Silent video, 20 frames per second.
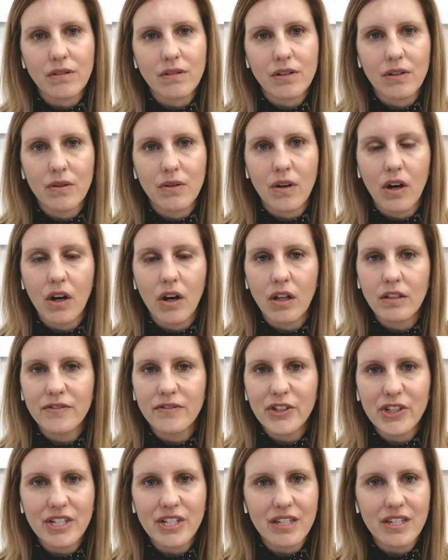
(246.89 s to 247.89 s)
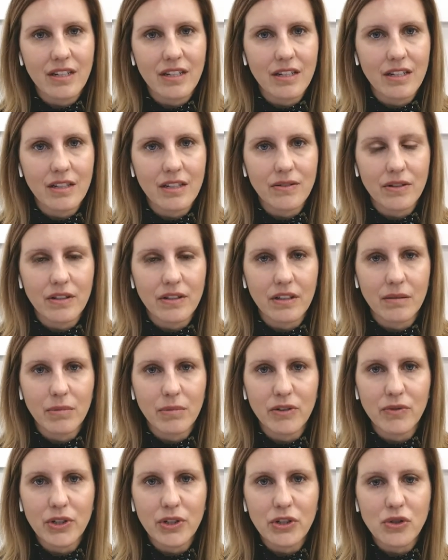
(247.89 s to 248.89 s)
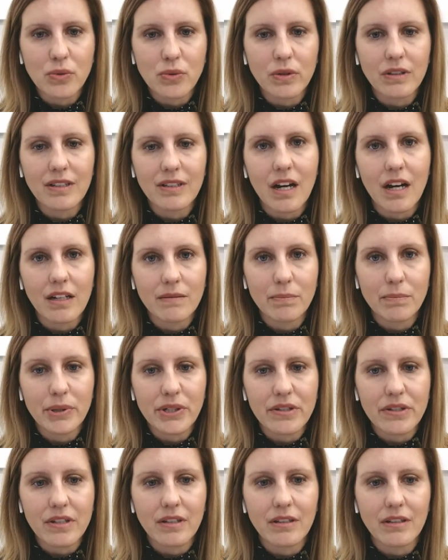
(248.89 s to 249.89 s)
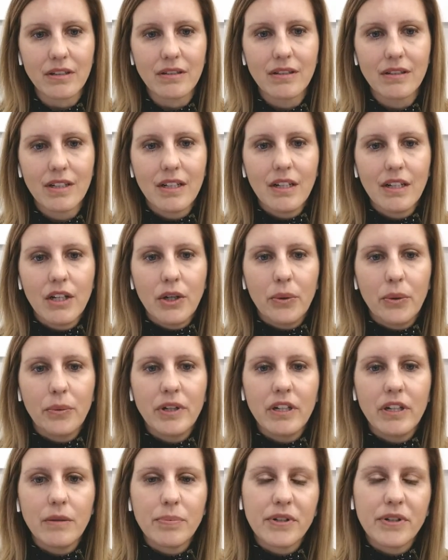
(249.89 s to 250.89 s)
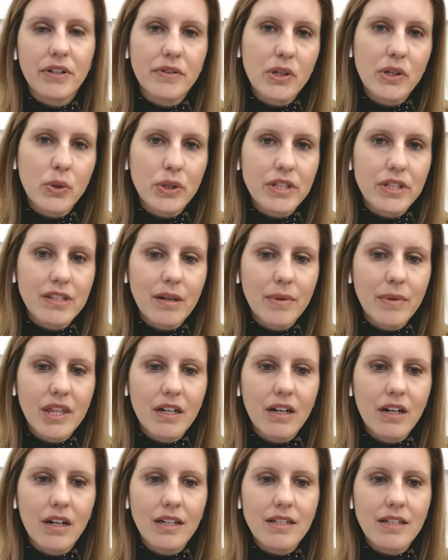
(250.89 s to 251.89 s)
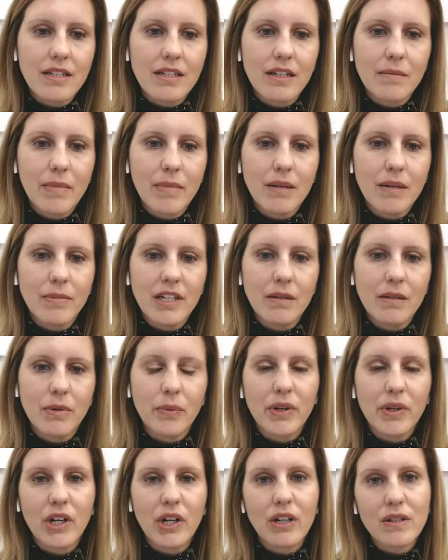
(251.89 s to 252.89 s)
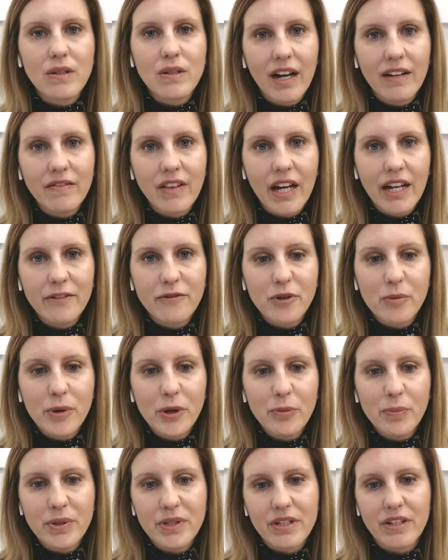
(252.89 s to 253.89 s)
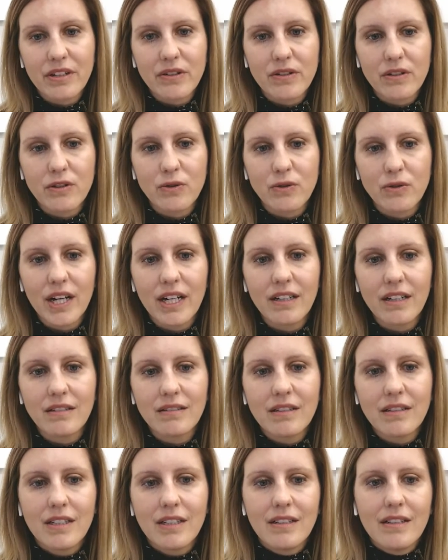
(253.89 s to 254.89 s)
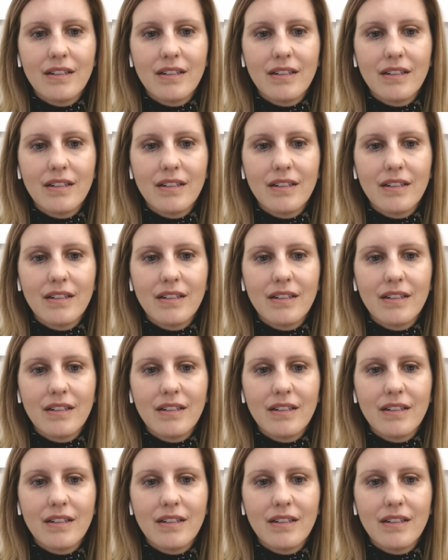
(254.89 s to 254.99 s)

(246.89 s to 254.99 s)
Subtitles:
So all of your attendees are going to be virtual and not in person. We pre-record some of the content maybe, but we also have live remote presenters as well.